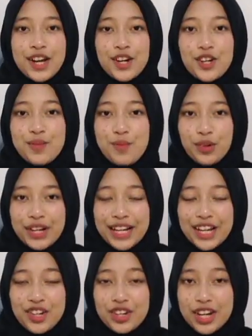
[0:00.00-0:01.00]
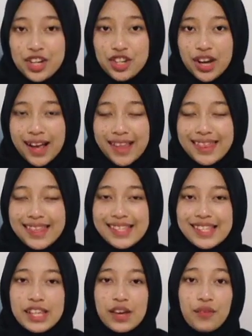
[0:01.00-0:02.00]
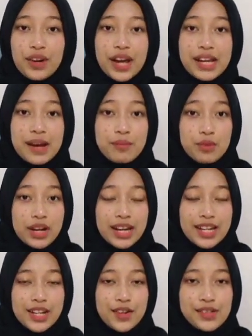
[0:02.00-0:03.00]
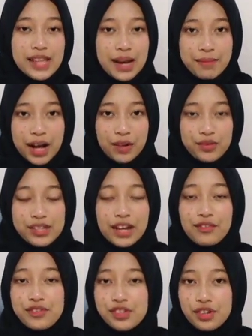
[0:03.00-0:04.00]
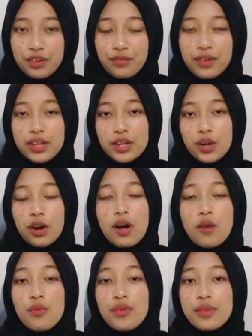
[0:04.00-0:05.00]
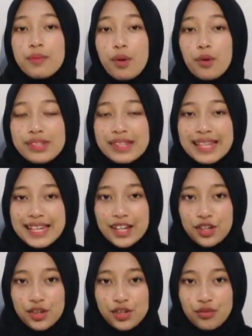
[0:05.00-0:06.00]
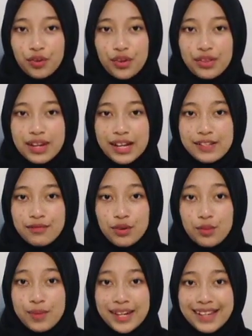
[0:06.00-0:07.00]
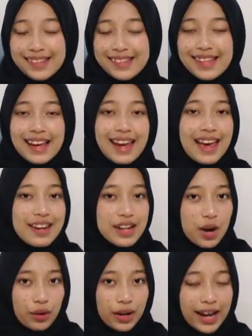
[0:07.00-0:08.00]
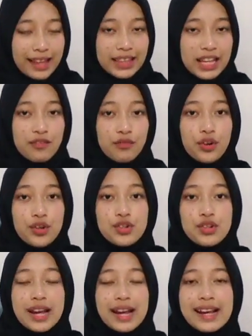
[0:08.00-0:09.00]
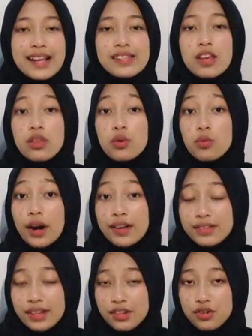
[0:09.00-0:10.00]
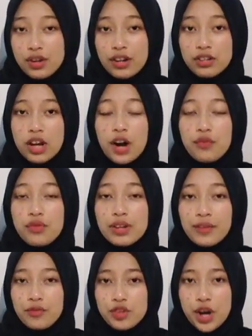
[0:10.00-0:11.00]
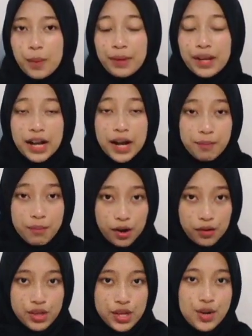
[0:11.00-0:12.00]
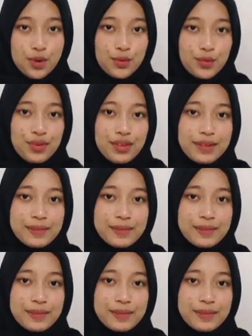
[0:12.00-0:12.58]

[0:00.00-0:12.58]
Good morning Indonesia, this is 7am breaking news I'm will surfing you with the most leading news for the next few minutes and our headline for today is the rising trend of thrift shopping among the youth.